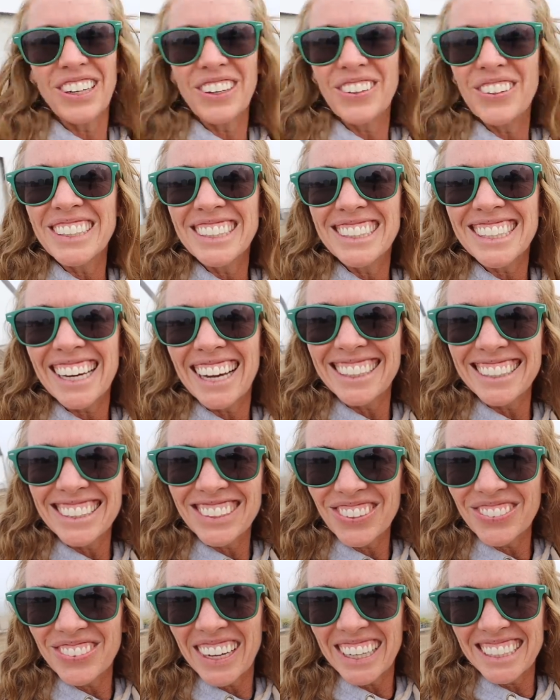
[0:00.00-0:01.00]
our corn
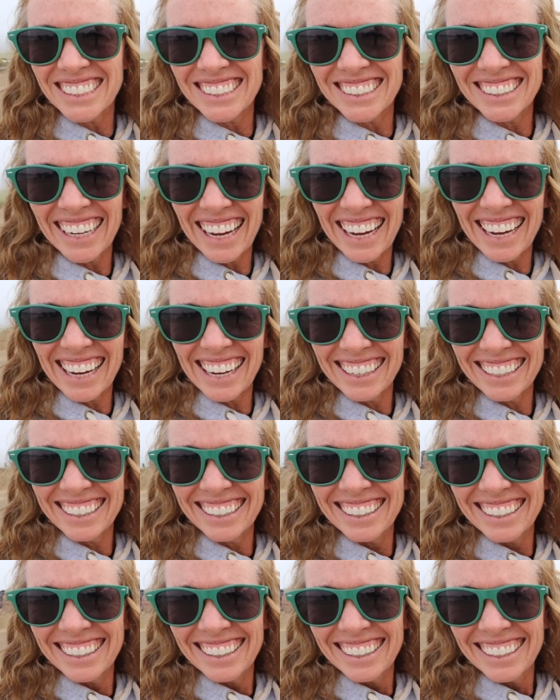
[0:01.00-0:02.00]
silage from yesterday.
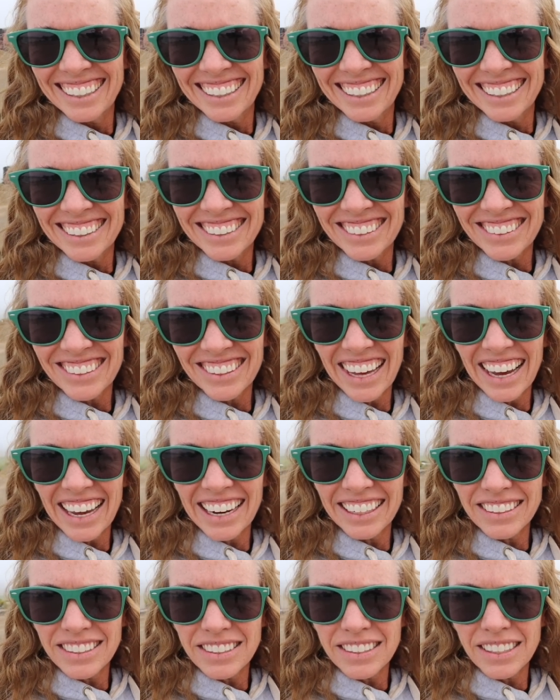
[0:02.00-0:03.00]
So
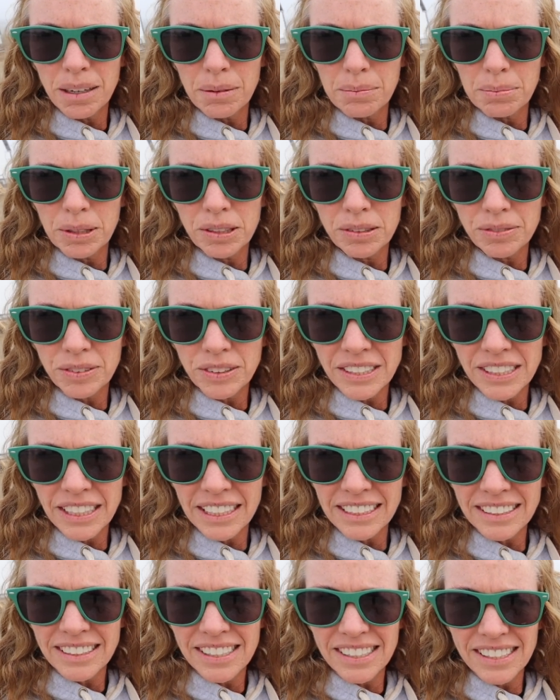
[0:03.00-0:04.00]
that is a beautiful
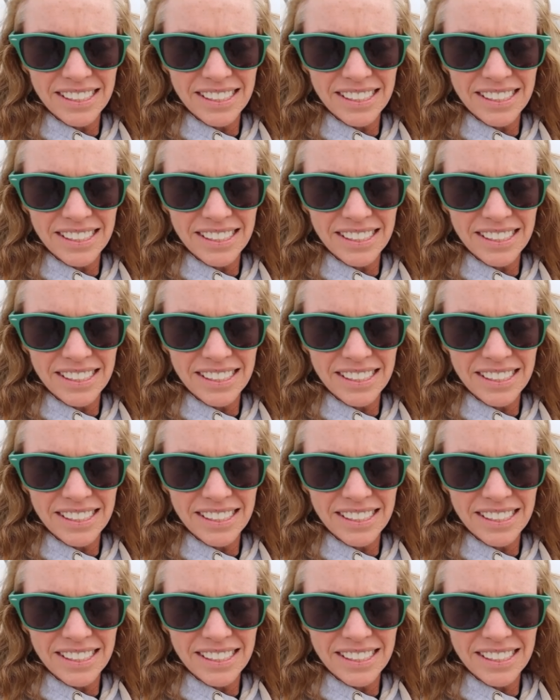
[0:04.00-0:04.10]
sight to